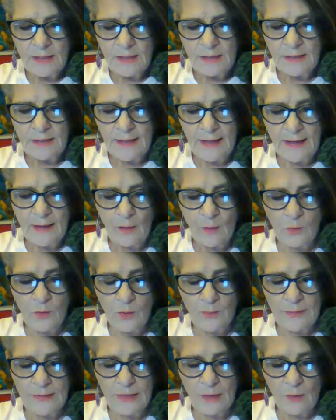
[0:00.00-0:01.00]
"Nell
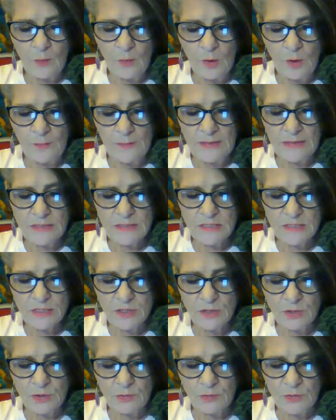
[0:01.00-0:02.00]
will be a woman
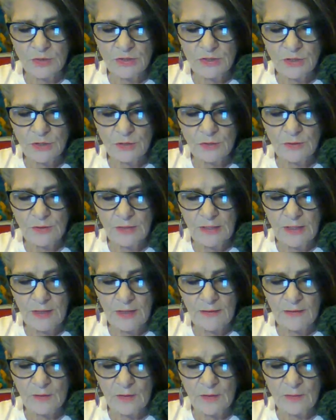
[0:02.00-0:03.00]
soon," returned the
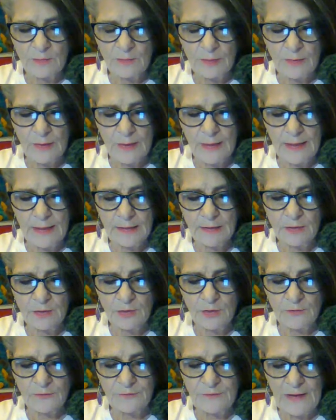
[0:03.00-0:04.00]
other, "and bred in
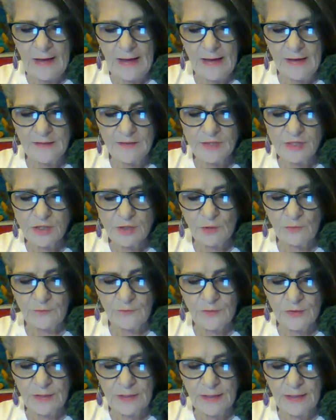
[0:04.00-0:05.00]
your faith, she'll
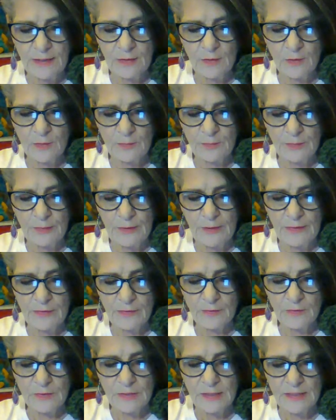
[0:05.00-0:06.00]
forget her
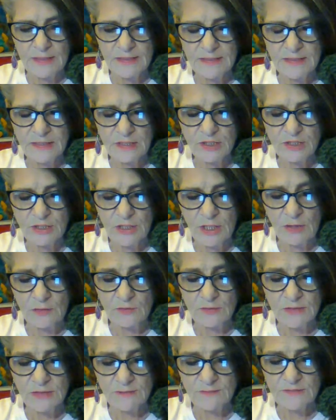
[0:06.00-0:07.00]
brother unless he
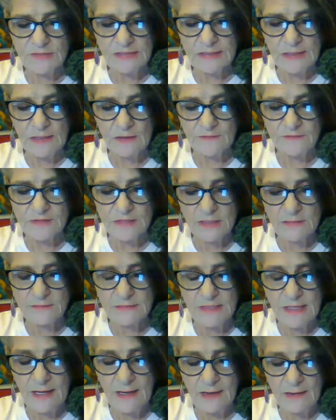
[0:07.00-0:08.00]
shows himself
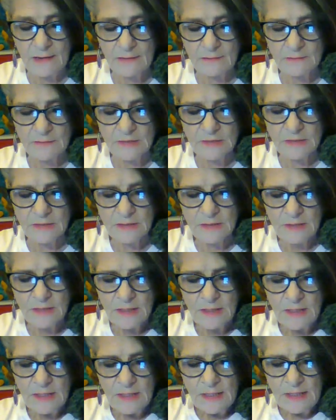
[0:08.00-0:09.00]
sometimes."
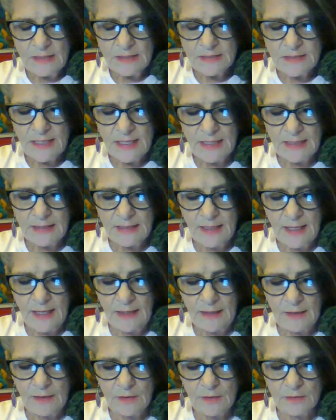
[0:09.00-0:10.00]
"Take
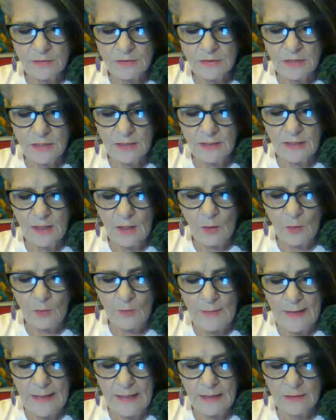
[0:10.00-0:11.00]
care," said the
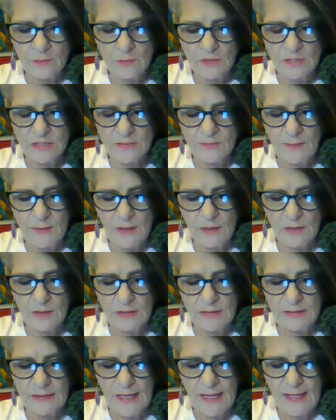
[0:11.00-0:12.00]
old man with
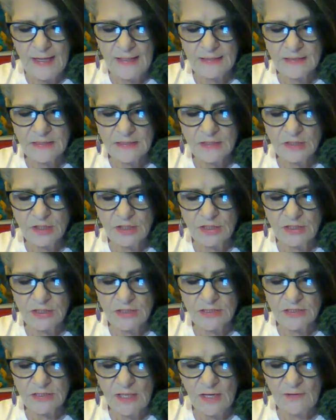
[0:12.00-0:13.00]
sparkling eyes, "that she
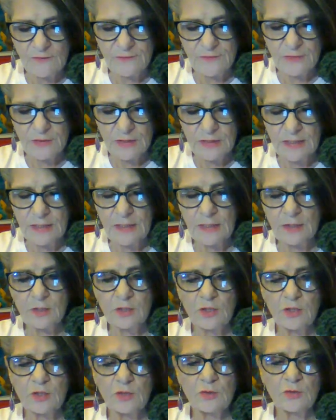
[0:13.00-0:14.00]
does not forget
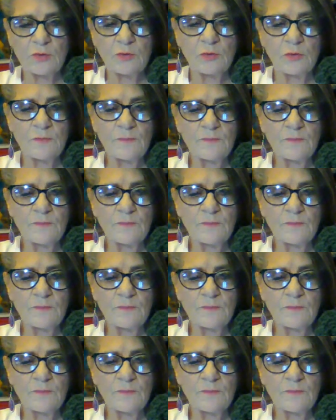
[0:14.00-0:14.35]
you